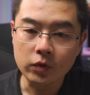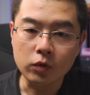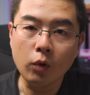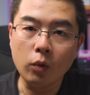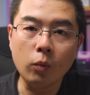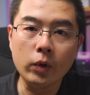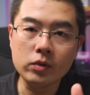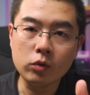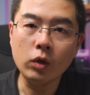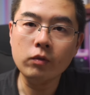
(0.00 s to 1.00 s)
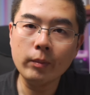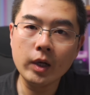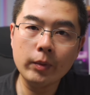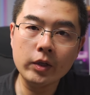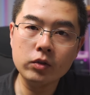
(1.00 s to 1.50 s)
So with 21
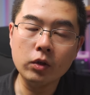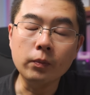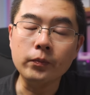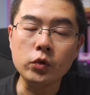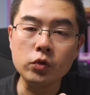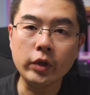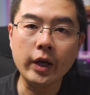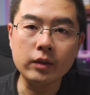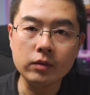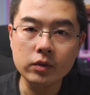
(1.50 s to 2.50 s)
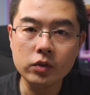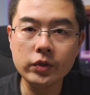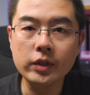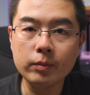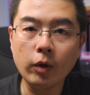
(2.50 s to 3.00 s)
megapixel, you get
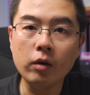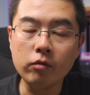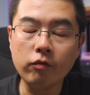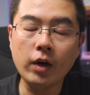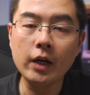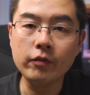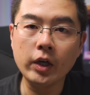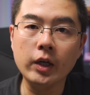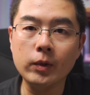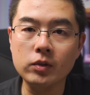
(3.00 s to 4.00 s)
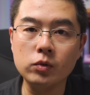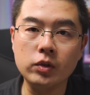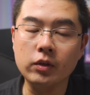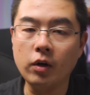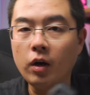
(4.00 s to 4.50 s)
6.5K
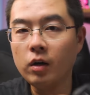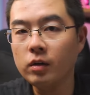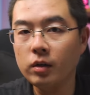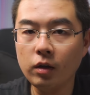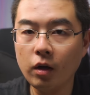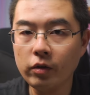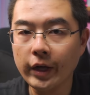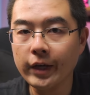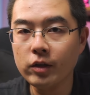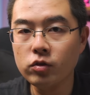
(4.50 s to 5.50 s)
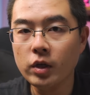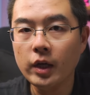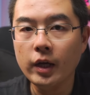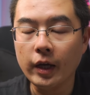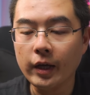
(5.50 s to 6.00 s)
resolution on the long edge,
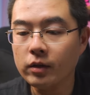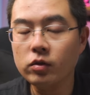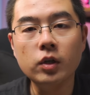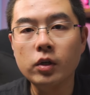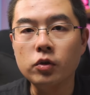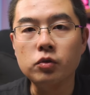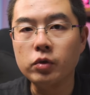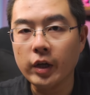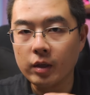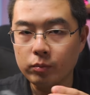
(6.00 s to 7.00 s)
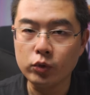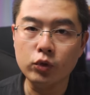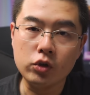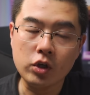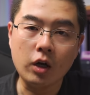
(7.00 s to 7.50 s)
and you get
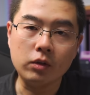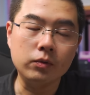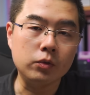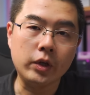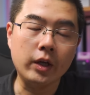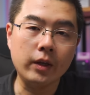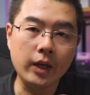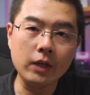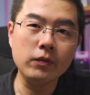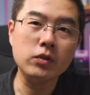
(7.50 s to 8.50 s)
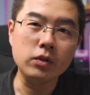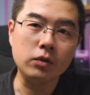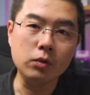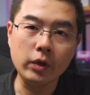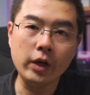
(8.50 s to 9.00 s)
PureShot. You get
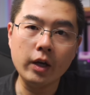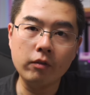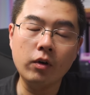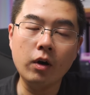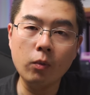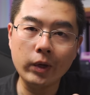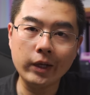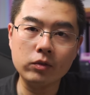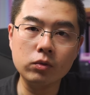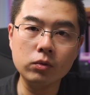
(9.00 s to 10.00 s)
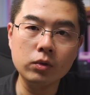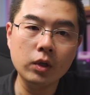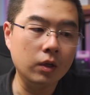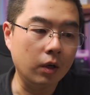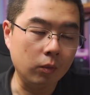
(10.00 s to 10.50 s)
everything you have on One X2,
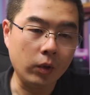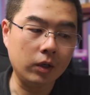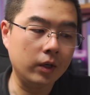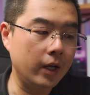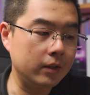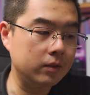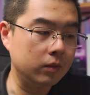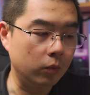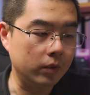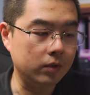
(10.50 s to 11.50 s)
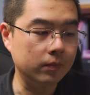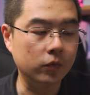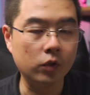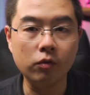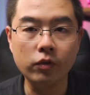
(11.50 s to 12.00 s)
on One RS with
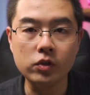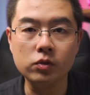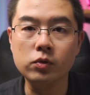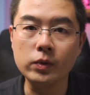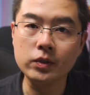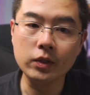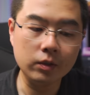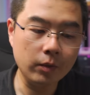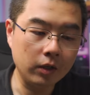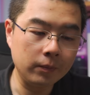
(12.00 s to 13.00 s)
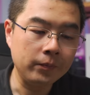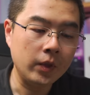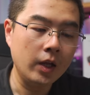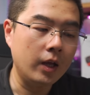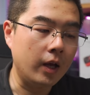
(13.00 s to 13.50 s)
the conventional 360 mod,
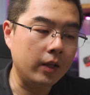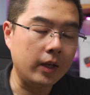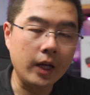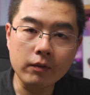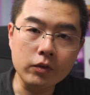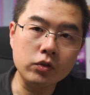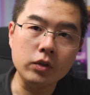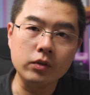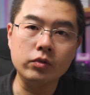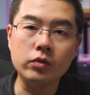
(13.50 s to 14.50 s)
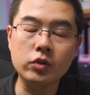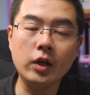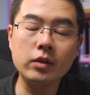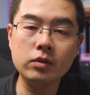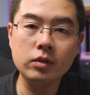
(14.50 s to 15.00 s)
and everything
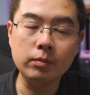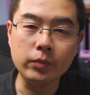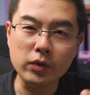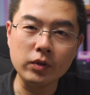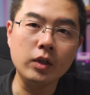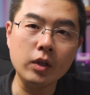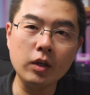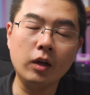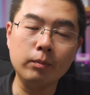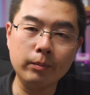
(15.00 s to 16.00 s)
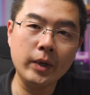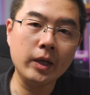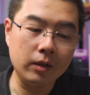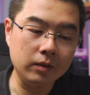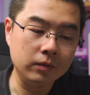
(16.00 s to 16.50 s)
just been a lot
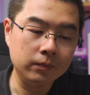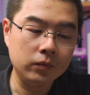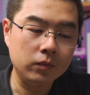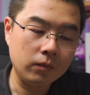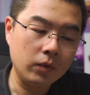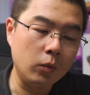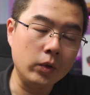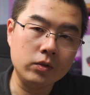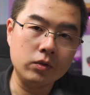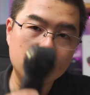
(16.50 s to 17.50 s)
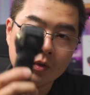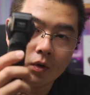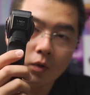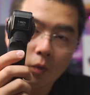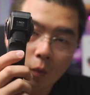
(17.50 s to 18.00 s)
better with
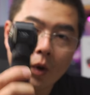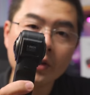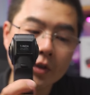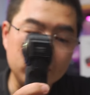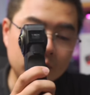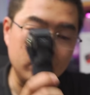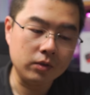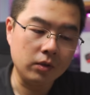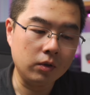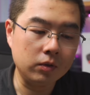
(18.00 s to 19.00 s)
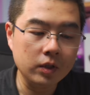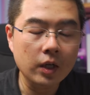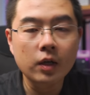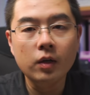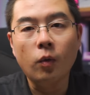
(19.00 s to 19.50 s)
the 1 inch sensor, because
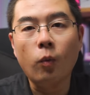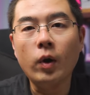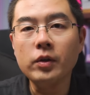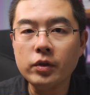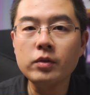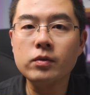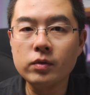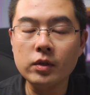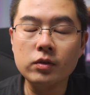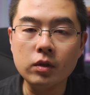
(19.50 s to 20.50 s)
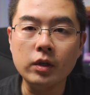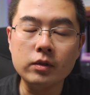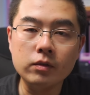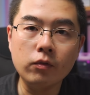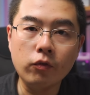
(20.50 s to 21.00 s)
1 inch sensor
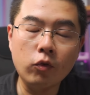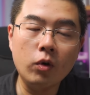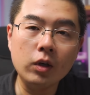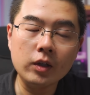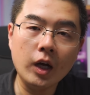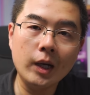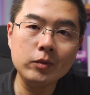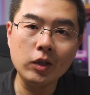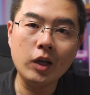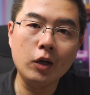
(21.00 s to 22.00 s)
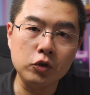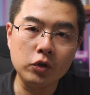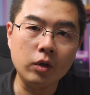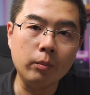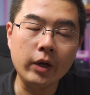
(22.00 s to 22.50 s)
is 4 times
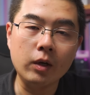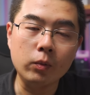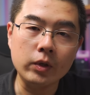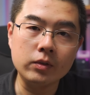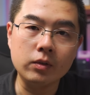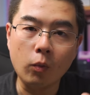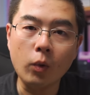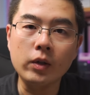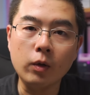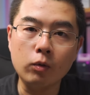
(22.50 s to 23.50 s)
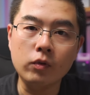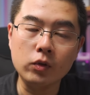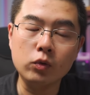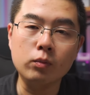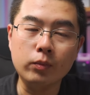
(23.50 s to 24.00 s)
larger compared with
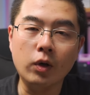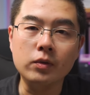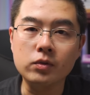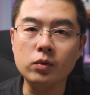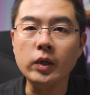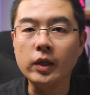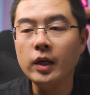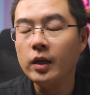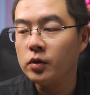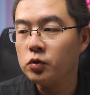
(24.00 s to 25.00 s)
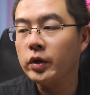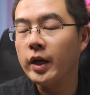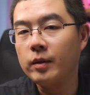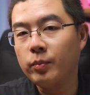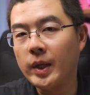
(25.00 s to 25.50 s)
1/2.3. You
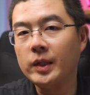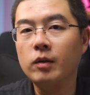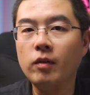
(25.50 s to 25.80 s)
get plenty